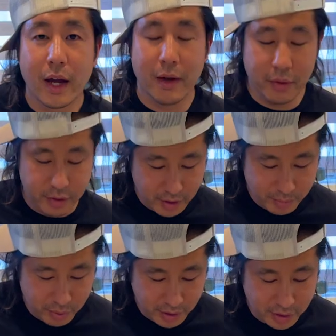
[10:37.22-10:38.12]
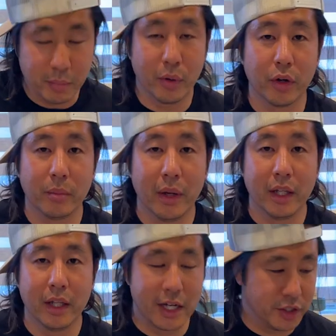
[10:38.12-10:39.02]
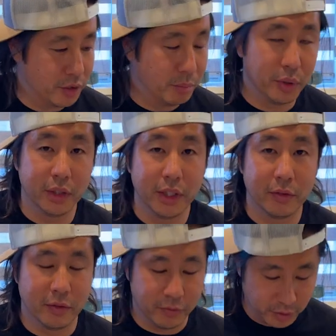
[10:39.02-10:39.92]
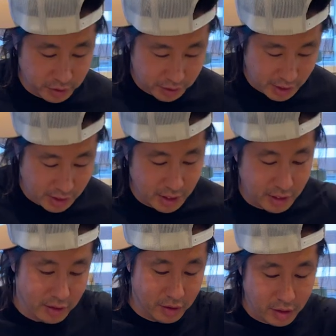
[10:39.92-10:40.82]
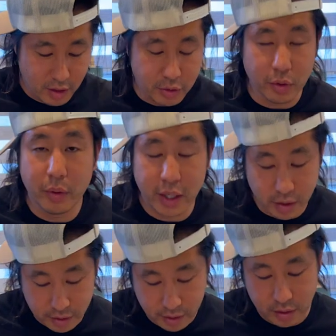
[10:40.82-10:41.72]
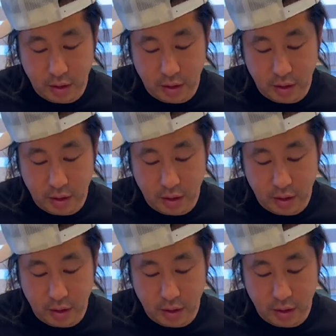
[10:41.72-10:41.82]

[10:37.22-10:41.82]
I regret putting the pork belly. I should have boiled it first and then threw away all the,